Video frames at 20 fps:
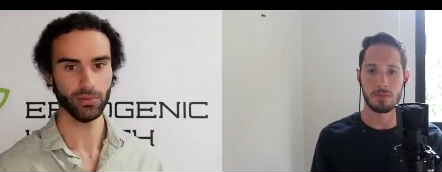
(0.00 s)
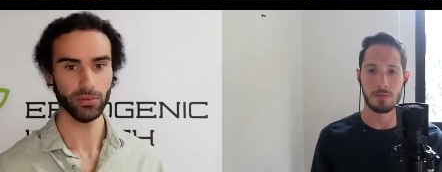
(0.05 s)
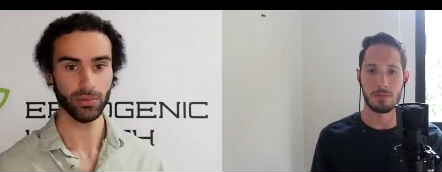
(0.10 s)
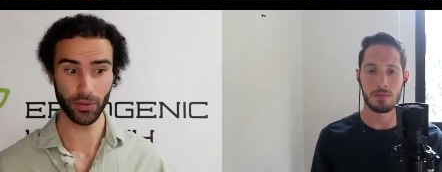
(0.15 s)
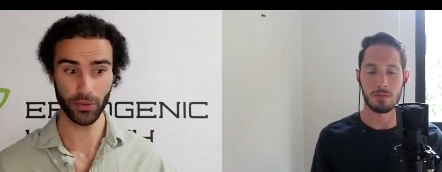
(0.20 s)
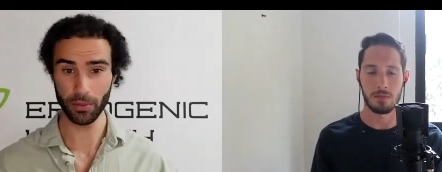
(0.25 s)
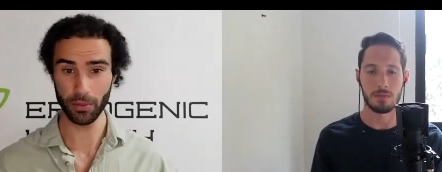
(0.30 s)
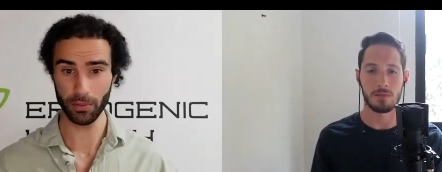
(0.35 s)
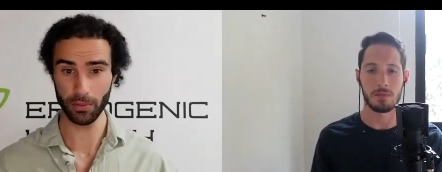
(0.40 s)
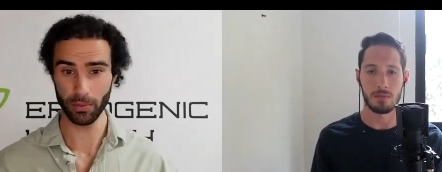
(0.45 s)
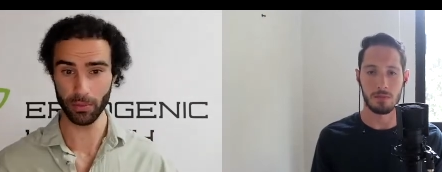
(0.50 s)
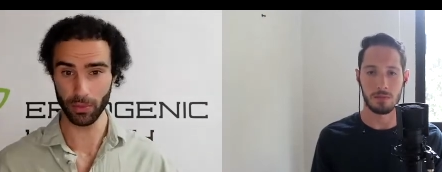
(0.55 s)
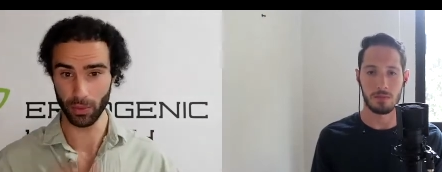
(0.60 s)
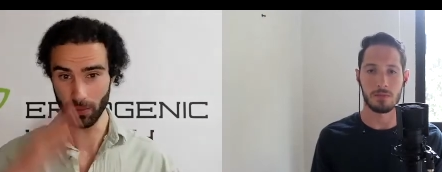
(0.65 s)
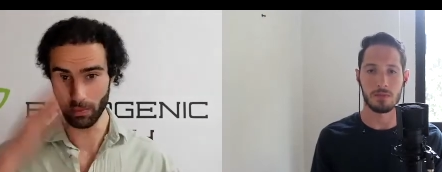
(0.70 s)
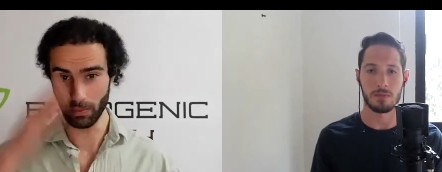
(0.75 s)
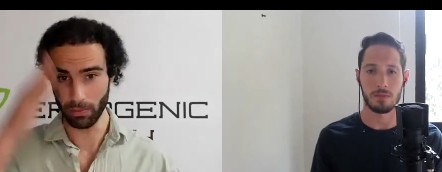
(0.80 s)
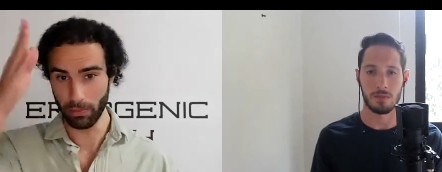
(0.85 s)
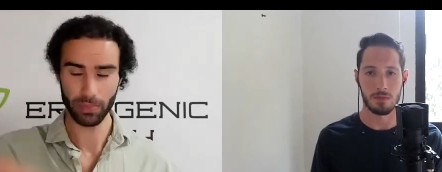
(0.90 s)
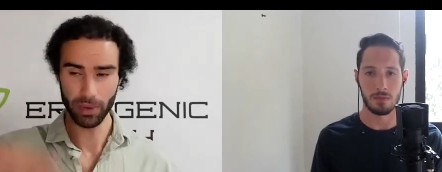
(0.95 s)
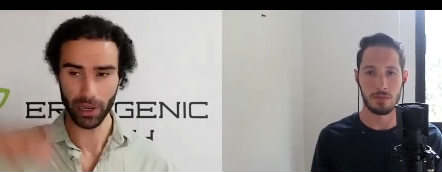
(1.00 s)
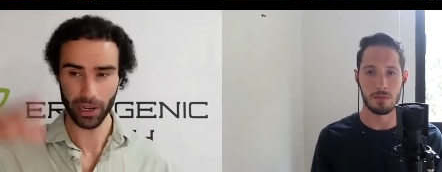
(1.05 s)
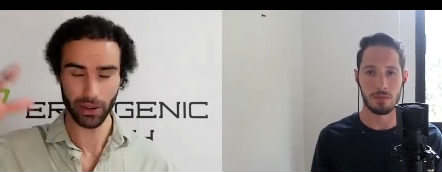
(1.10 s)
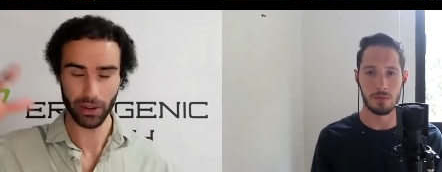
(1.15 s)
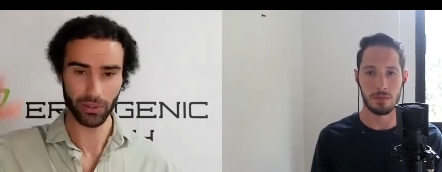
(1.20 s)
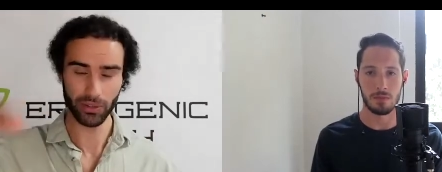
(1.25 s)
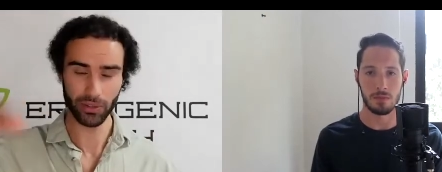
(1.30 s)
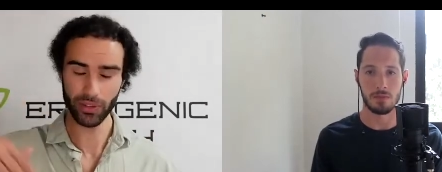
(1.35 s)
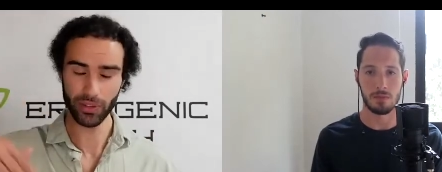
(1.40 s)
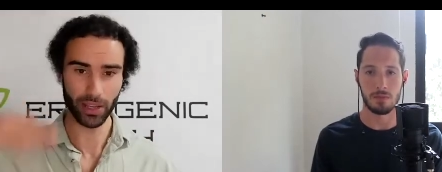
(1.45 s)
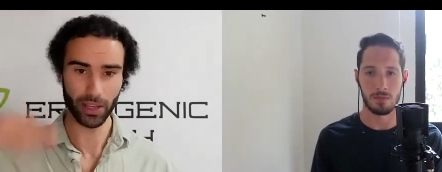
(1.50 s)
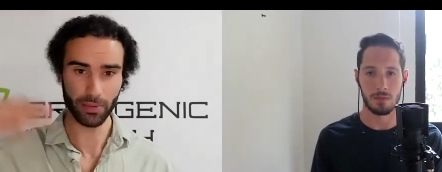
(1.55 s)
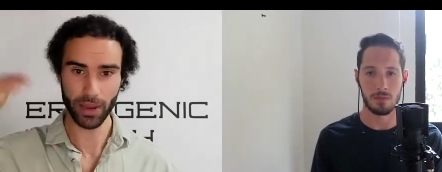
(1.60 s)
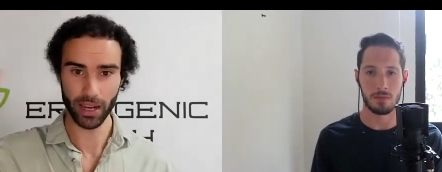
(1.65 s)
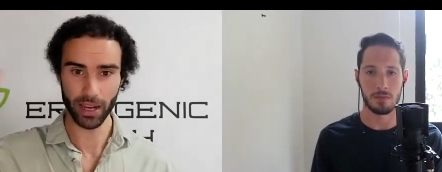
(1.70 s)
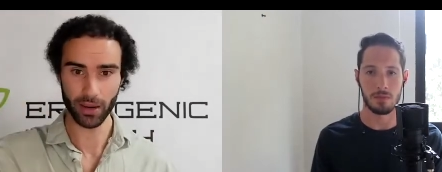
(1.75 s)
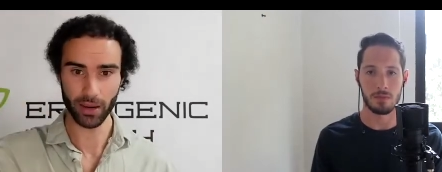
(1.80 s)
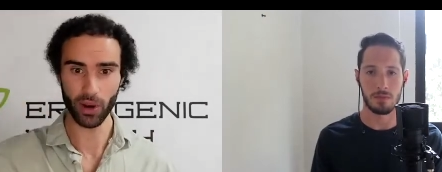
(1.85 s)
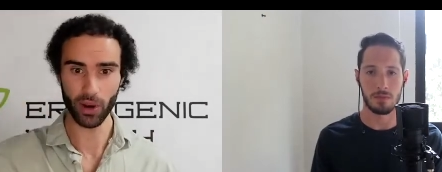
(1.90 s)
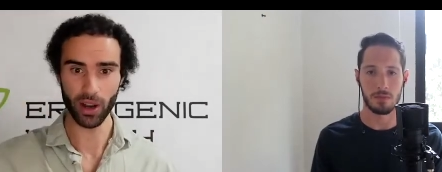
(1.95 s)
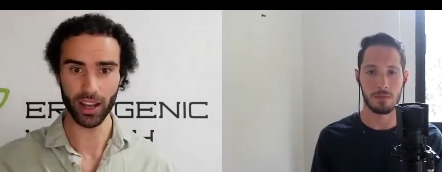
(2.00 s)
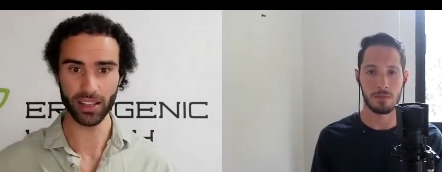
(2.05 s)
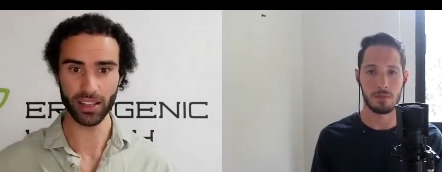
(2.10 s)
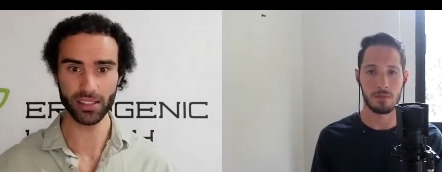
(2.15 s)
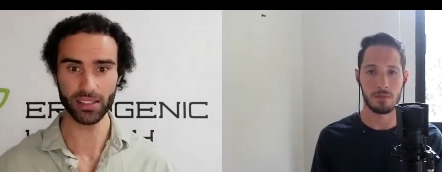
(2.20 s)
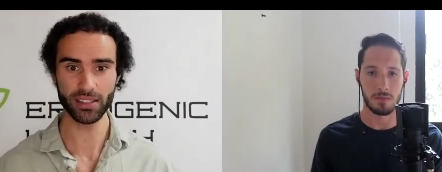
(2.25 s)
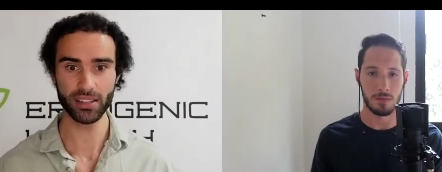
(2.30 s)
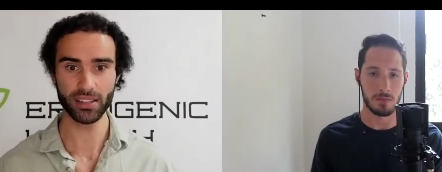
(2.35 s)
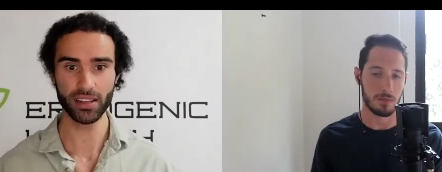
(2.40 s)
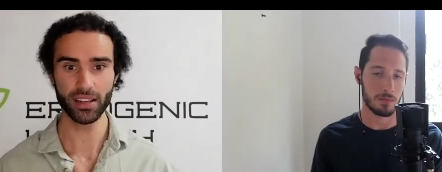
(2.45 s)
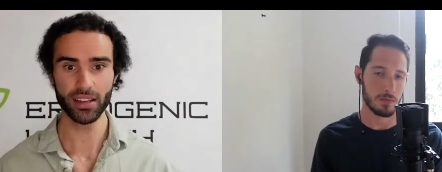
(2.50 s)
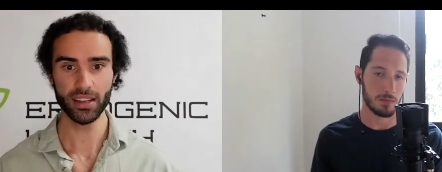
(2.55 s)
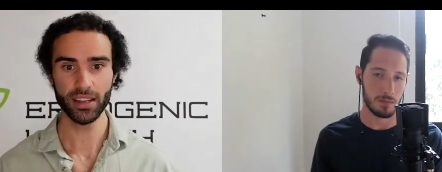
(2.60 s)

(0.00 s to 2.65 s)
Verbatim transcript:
Speaker 1: from biofeedback wise,